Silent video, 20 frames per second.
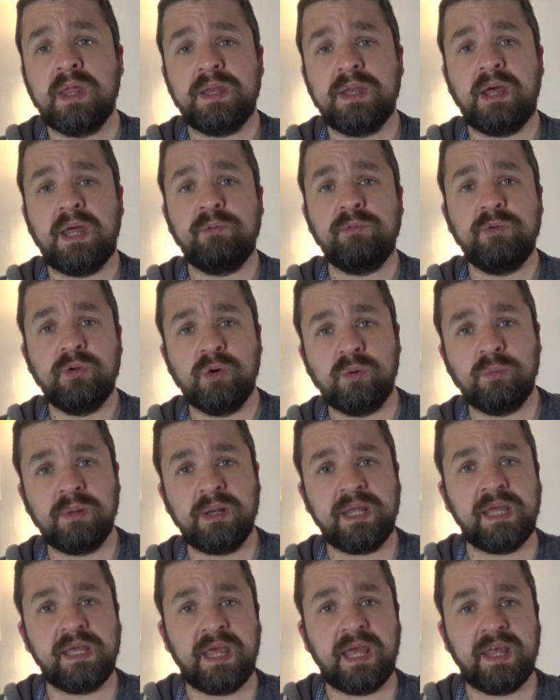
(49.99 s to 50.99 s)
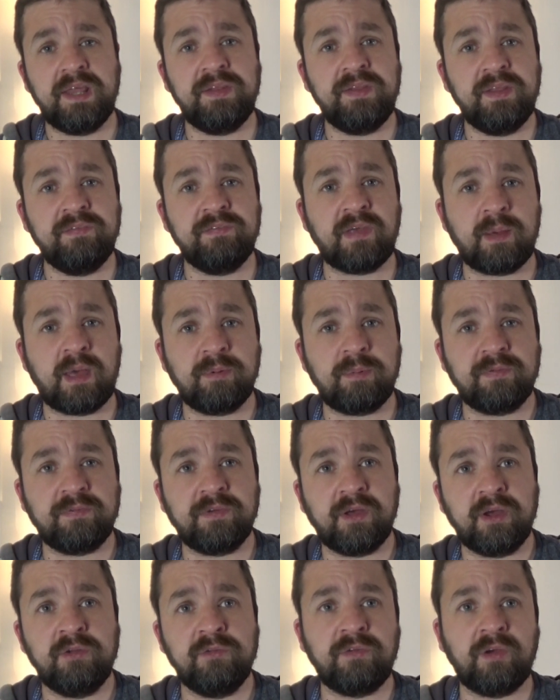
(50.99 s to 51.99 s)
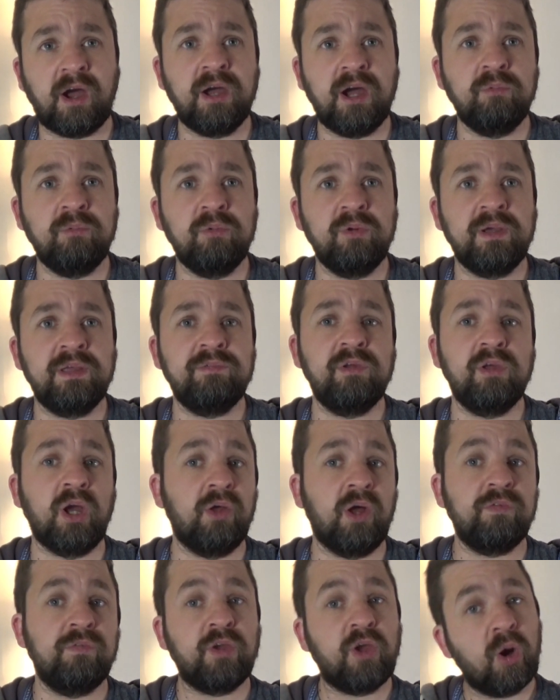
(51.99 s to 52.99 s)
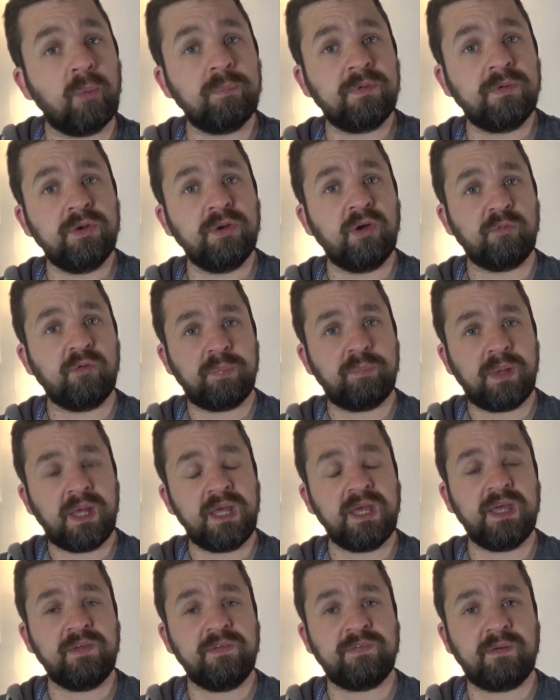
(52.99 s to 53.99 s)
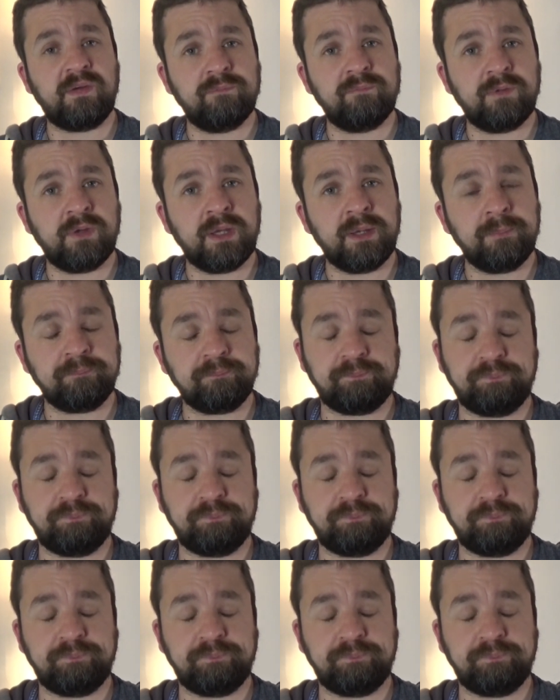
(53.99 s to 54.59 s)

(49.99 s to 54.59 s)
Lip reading: Now, normally in these episodes, I will give you guys the option of picking something